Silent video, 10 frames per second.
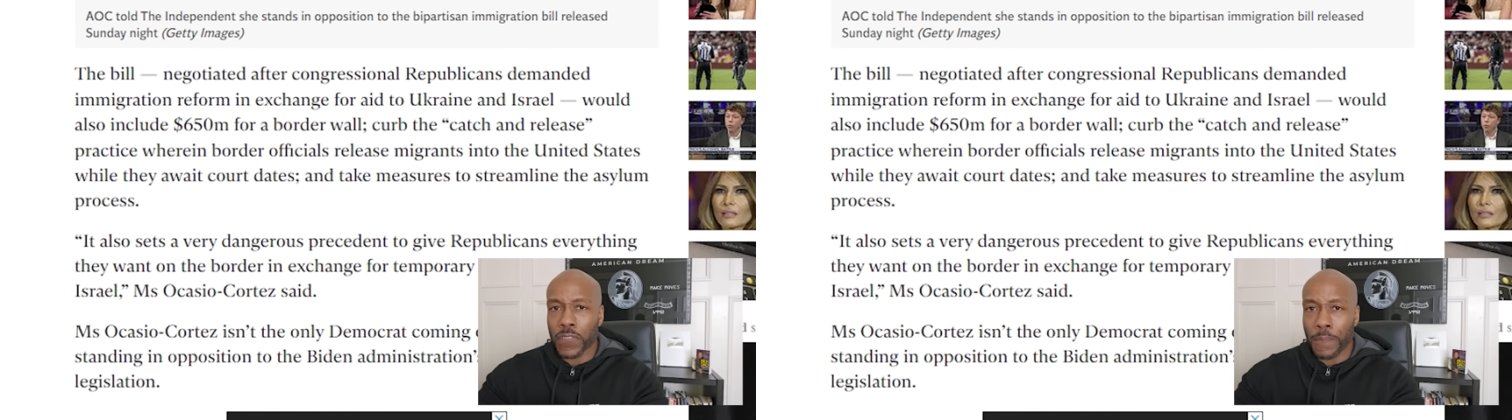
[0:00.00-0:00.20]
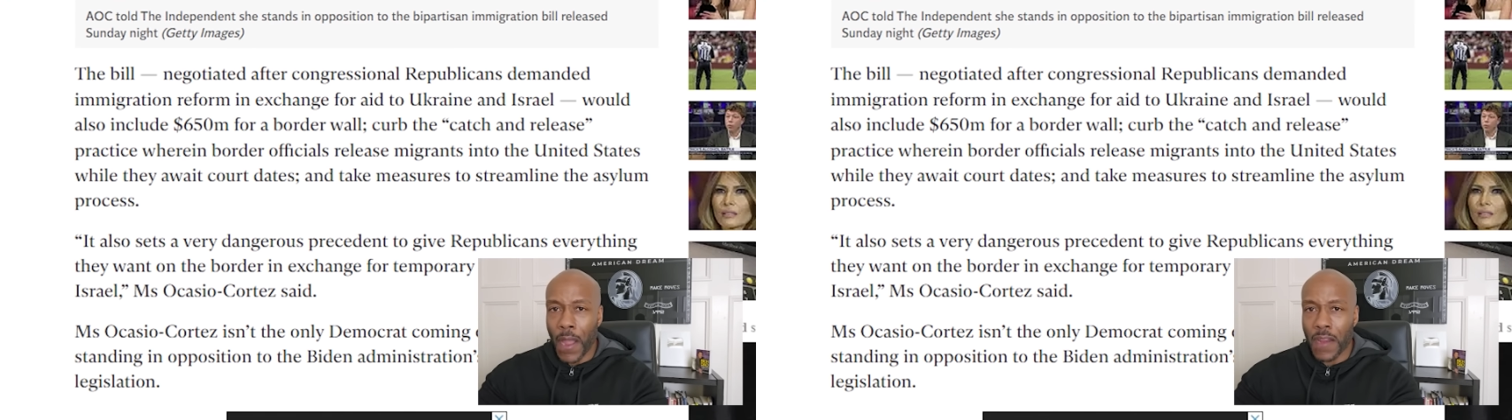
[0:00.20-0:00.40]

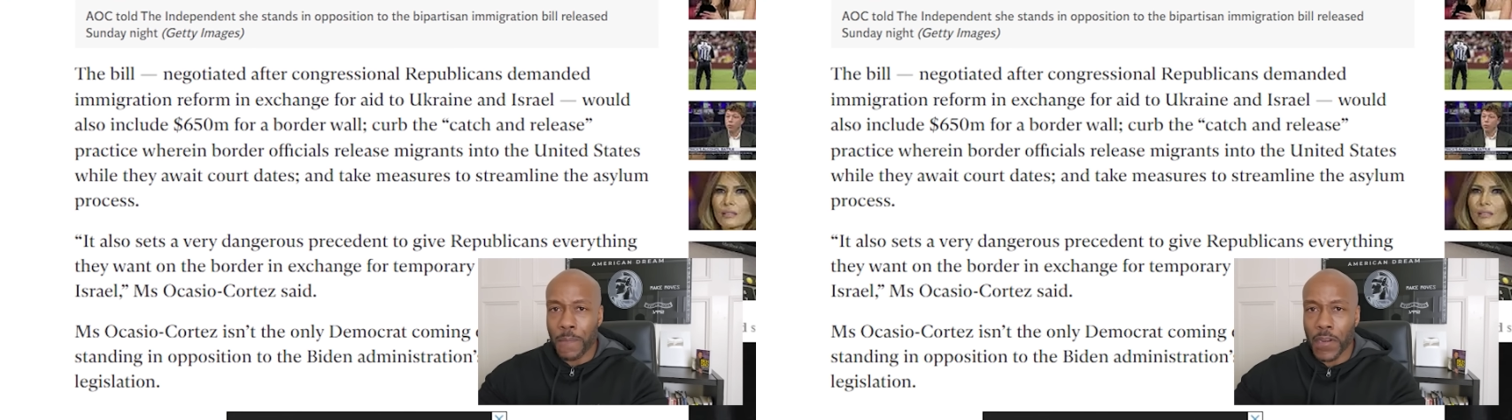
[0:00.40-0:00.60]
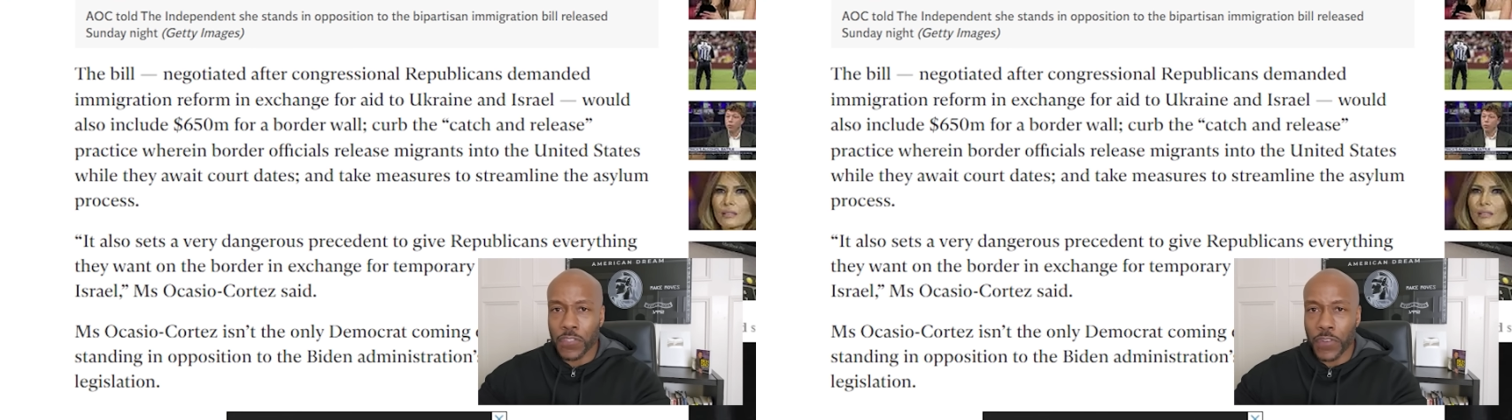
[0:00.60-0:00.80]
the Biden
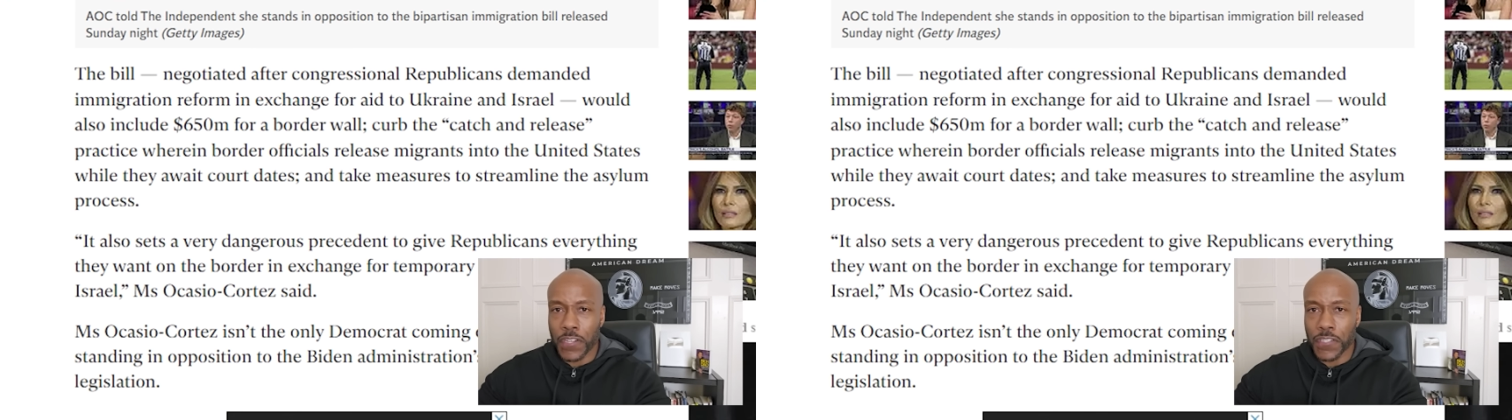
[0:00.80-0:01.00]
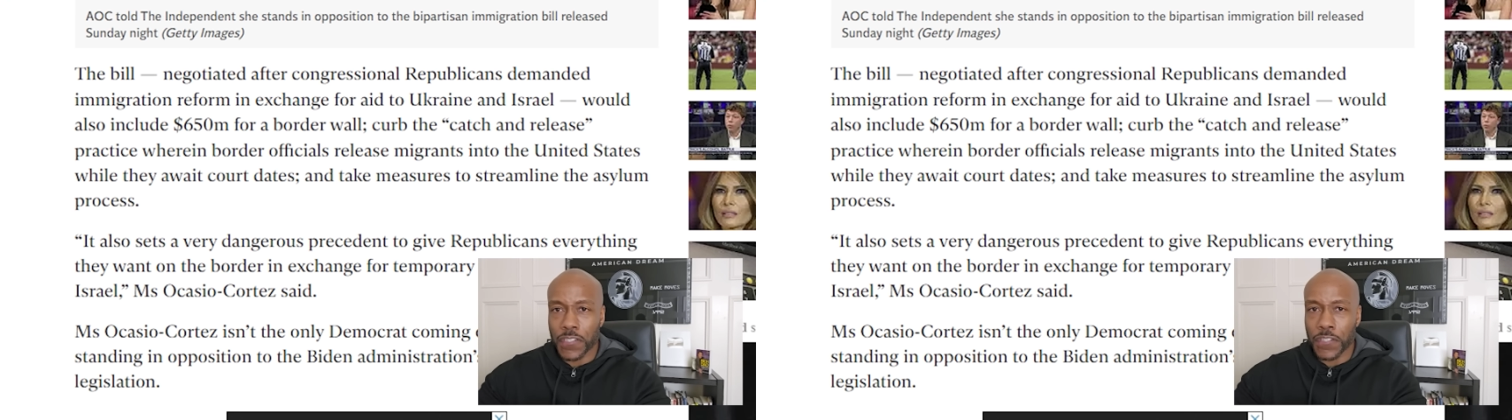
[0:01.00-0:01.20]

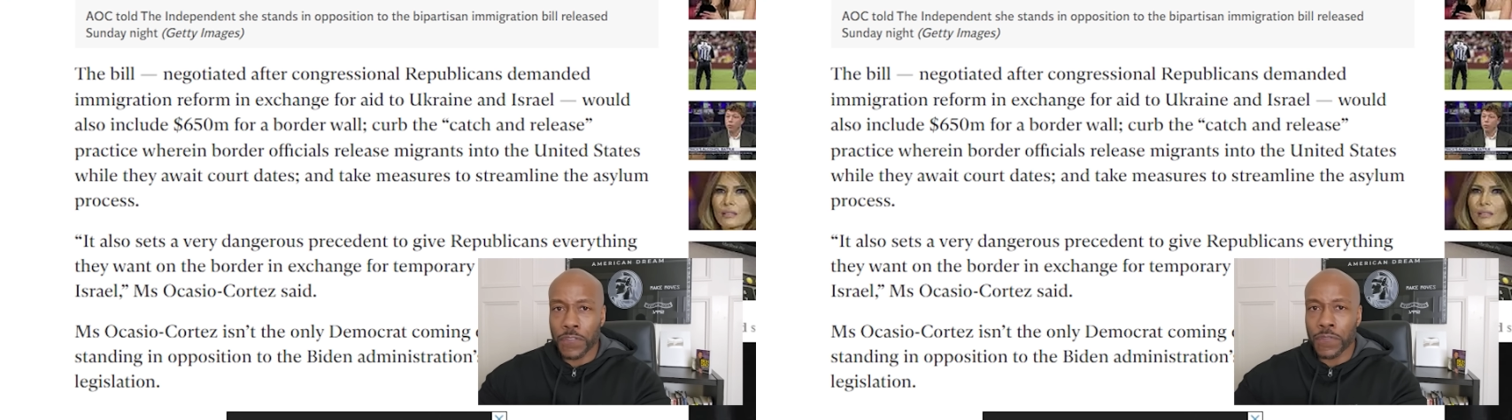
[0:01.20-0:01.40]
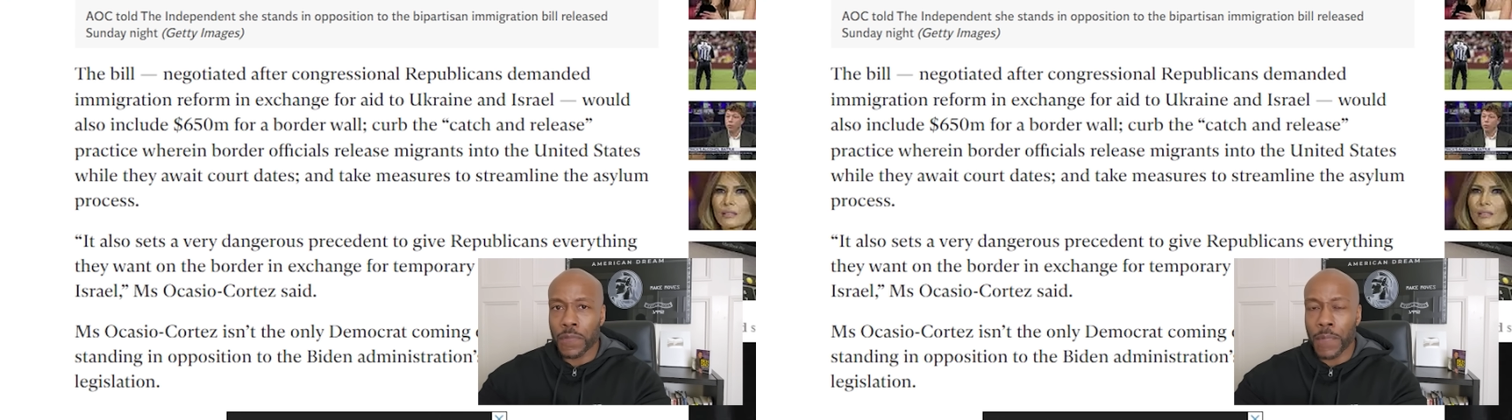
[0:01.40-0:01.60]
administration to
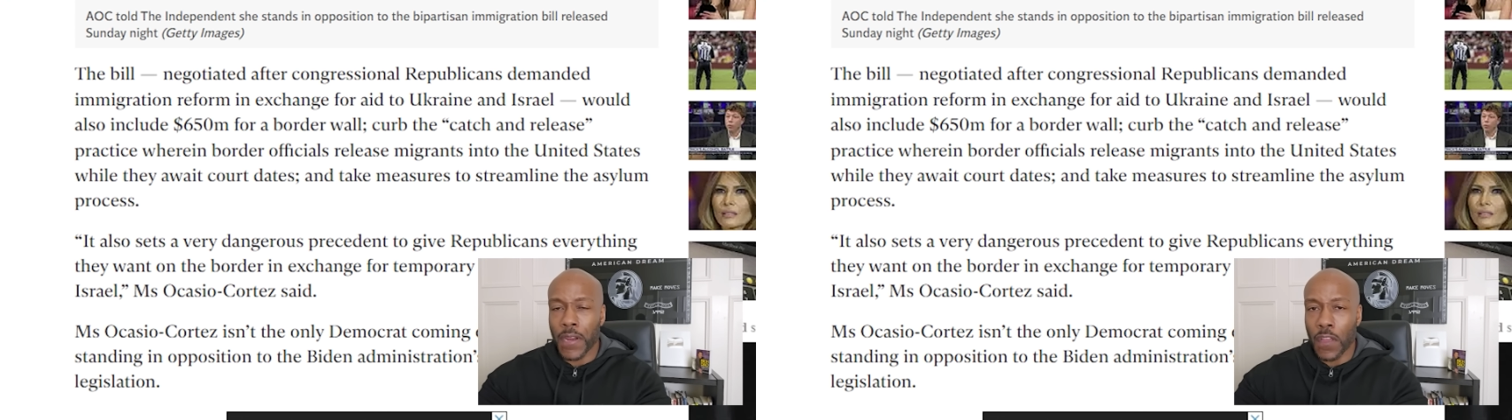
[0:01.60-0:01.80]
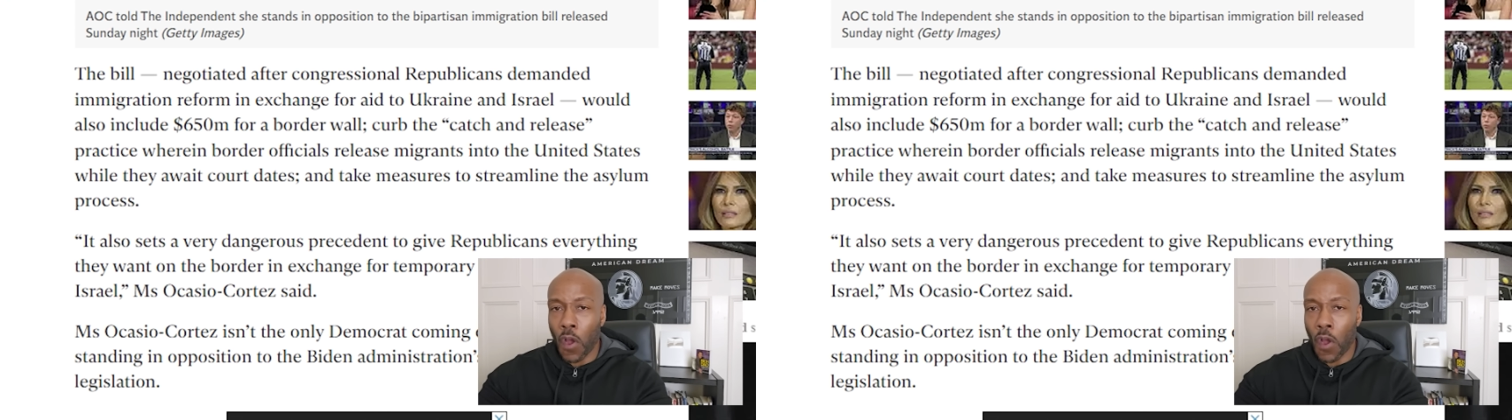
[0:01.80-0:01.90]
use the money